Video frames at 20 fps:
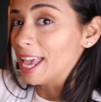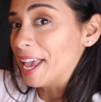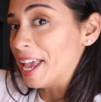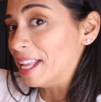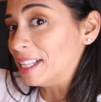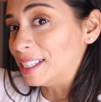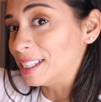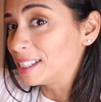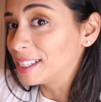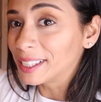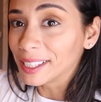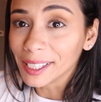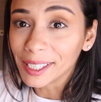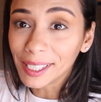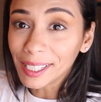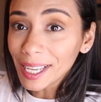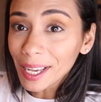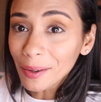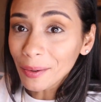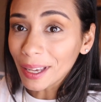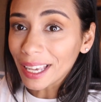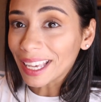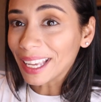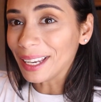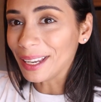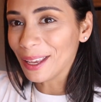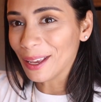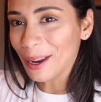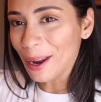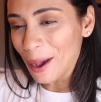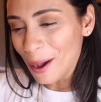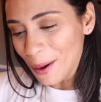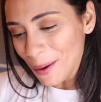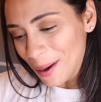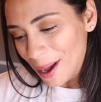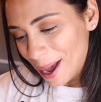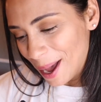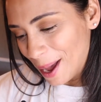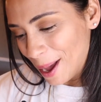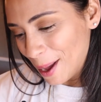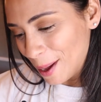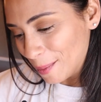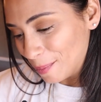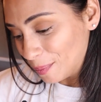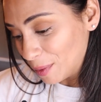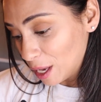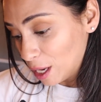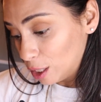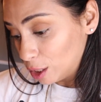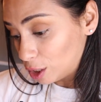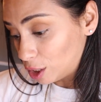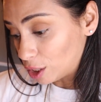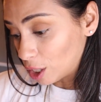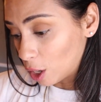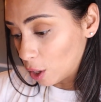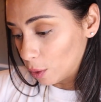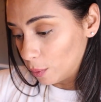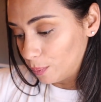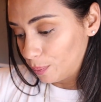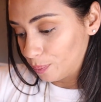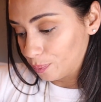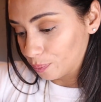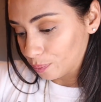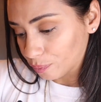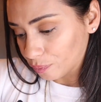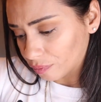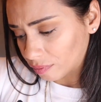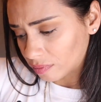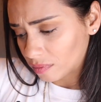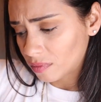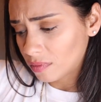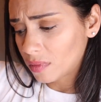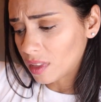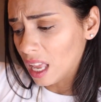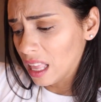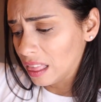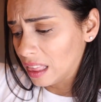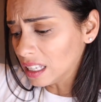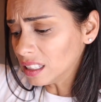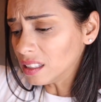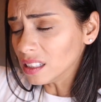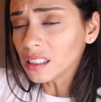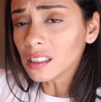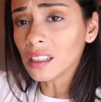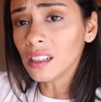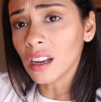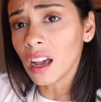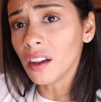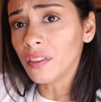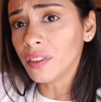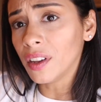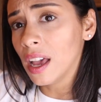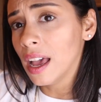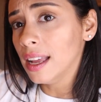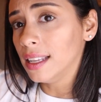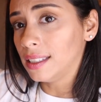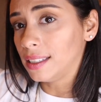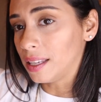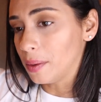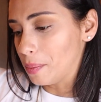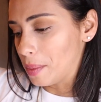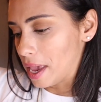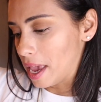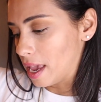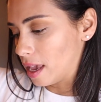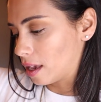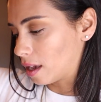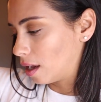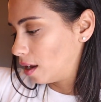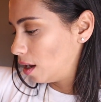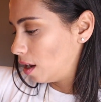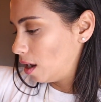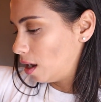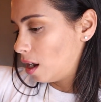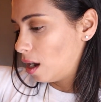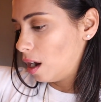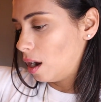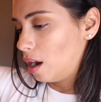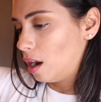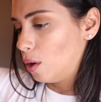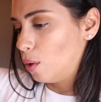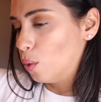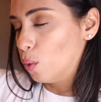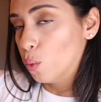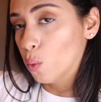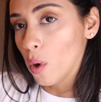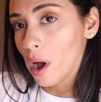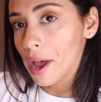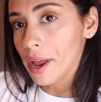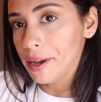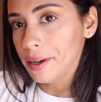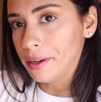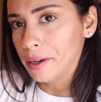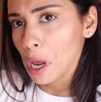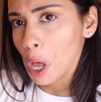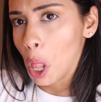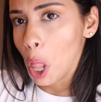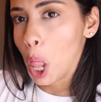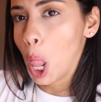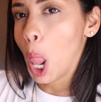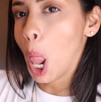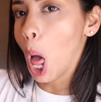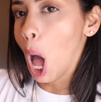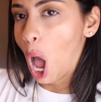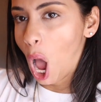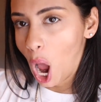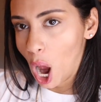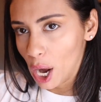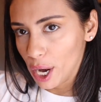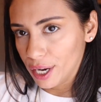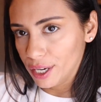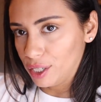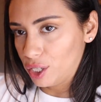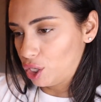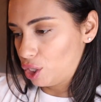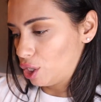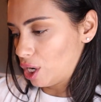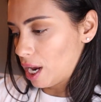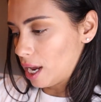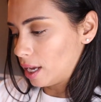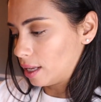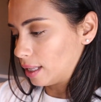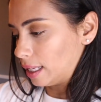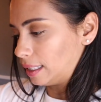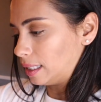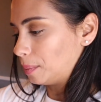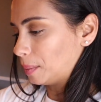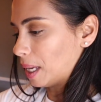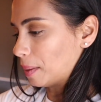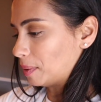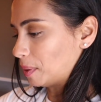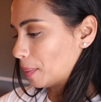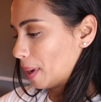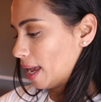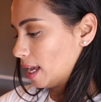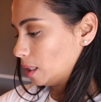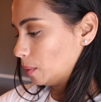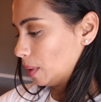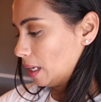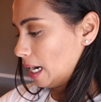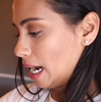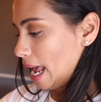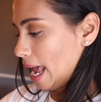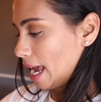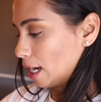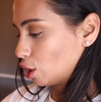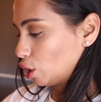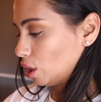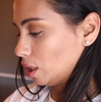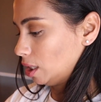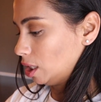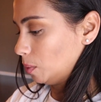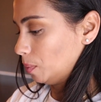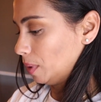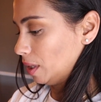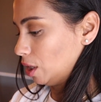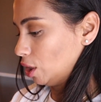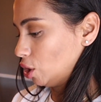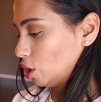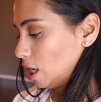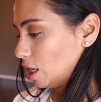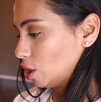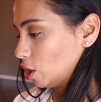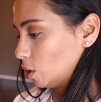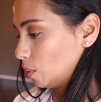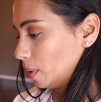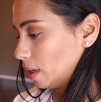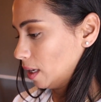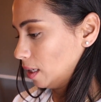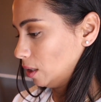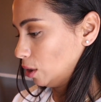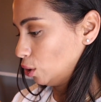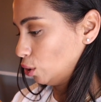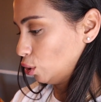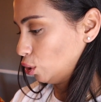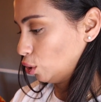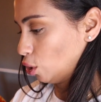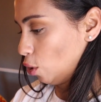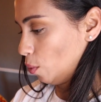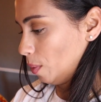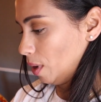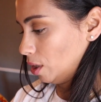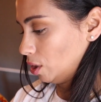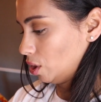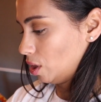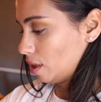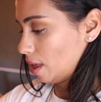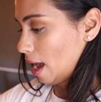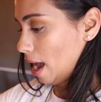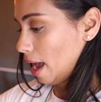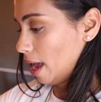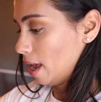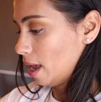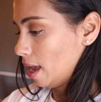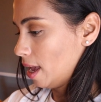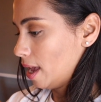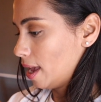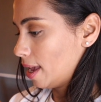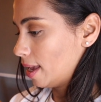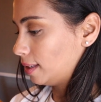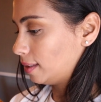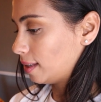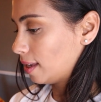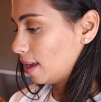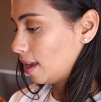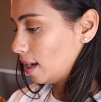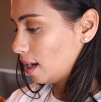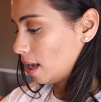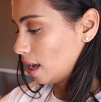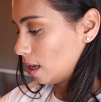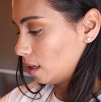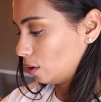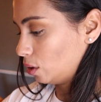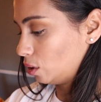It's a seaweed, you know? So this is enough to make one large shake. Like sometimes my husband and I actually split the shake just because there's so much that is in it.